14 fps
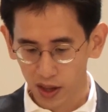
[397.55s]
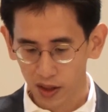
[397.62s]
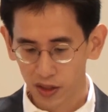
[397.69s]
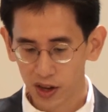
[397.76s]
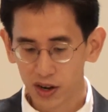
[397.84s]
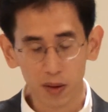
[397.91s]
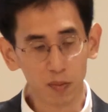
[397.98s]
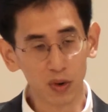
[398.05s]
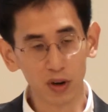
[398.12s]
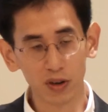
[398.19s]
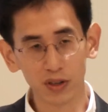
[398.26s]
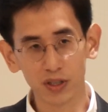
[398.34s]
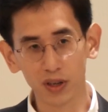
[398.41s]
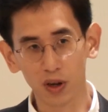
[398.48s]
The
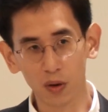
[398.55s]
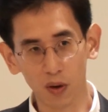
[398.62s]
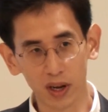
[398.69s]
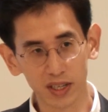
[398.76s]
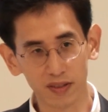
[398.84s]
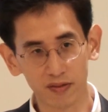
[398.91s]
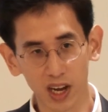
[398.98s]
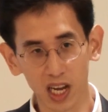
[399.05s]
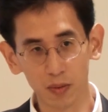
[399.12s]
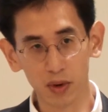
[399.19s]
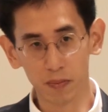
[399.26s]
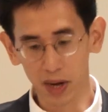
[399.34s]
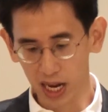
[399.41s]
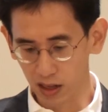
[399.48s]
numbers, the
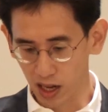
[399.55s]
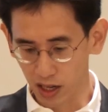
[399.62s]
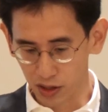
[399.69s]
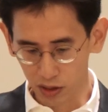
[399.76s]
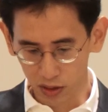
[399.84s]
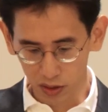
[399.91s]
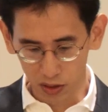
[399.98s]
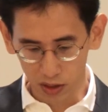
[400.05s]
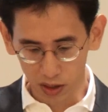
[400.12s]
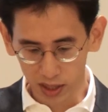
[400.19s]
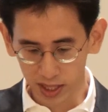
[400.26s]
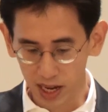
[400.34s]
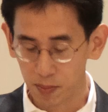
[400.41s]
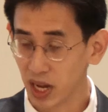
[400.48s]
quantifiable biological
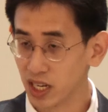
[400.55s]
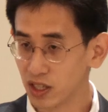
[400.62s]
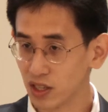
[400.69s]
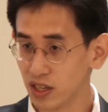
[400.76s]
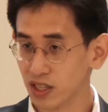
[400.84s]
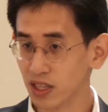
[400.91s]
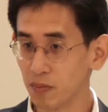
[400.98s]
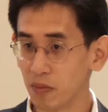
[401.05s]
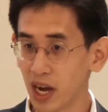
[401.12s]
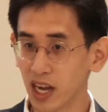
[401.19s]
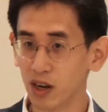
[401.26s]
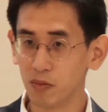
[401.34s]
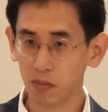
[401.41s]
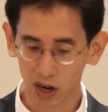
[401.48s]
dimensions, the
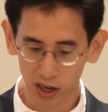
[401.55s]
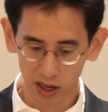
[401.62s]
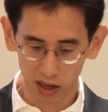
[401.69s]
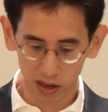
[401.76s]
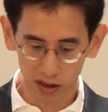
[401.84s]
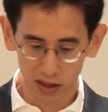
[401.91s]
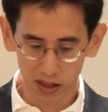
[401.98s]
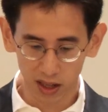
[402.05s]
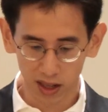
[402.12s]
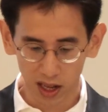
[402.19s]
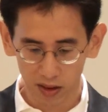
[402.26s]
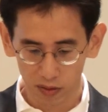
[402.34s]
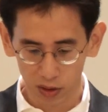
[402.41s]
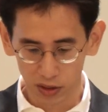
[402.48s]
biomarkers, the
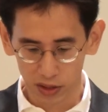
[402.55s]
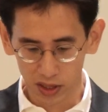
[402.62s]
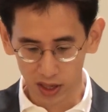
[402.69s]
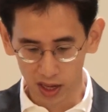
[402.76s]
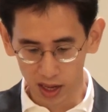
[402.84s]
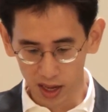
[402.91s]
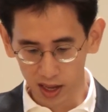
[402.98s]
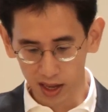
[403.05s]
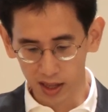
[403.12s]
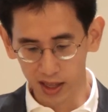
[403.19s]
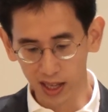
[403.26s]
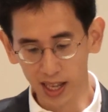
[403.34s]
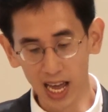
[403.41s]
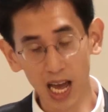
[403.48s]
levels,
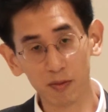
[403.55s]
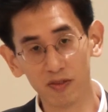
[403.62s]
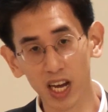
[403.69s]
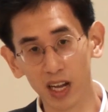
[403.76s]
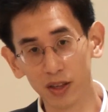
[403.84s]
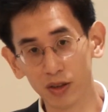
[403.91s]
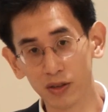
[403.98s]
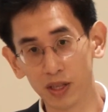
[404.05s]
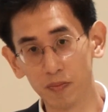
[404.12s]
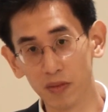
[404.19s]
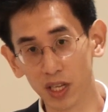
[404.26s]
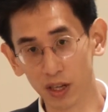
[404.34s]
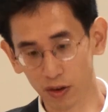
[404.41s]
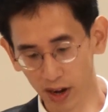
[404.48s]
the lab values, the
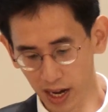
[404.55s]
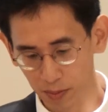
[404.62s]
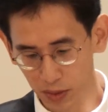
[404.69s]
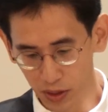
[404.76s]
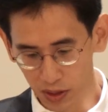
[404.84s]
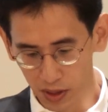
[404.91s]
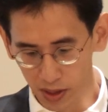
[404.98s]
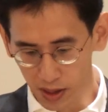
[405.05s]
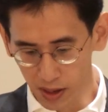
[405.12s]
milligrams.